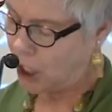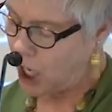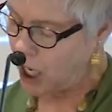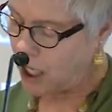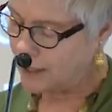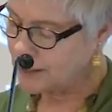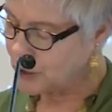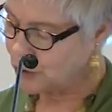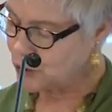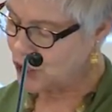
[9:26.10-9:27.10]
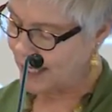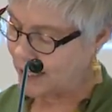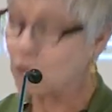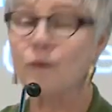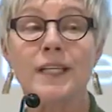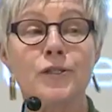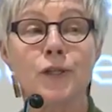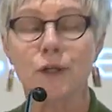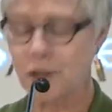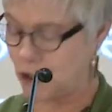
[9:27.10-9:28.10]
on eugenic
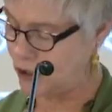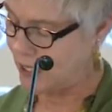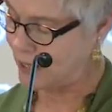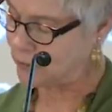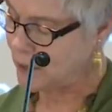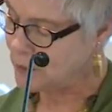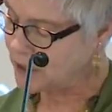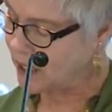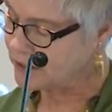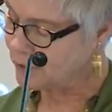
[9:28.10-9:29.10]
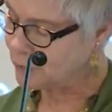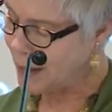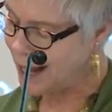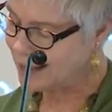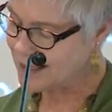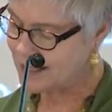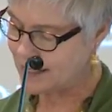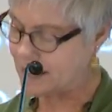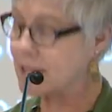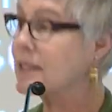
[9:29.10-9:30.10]
research and reproductive
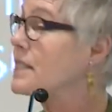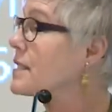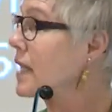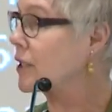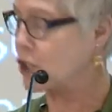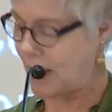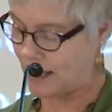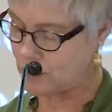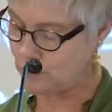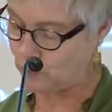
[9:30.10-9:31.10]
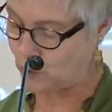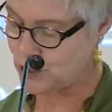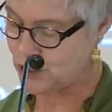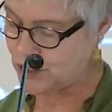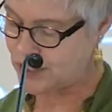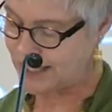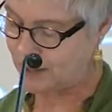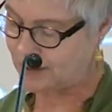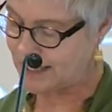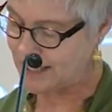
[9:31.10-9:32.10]
policies such as forced
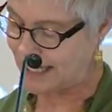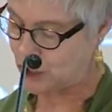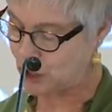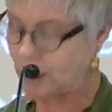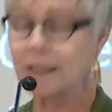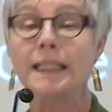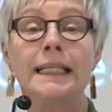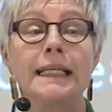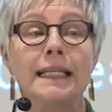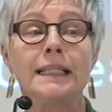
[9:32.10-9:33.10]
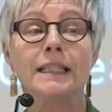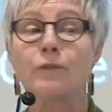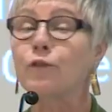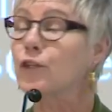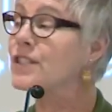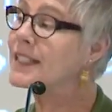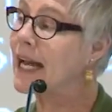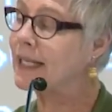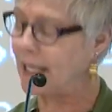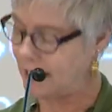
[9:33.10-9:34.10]
sterilization in the first
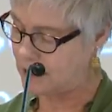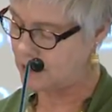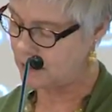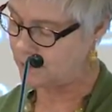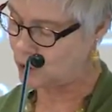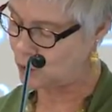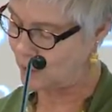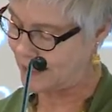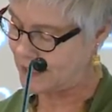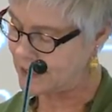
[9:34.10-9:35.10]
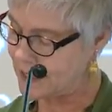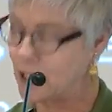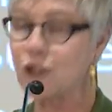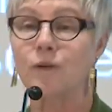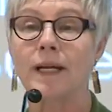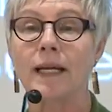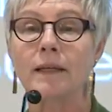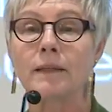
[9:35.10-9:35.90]
decades of the 20th century.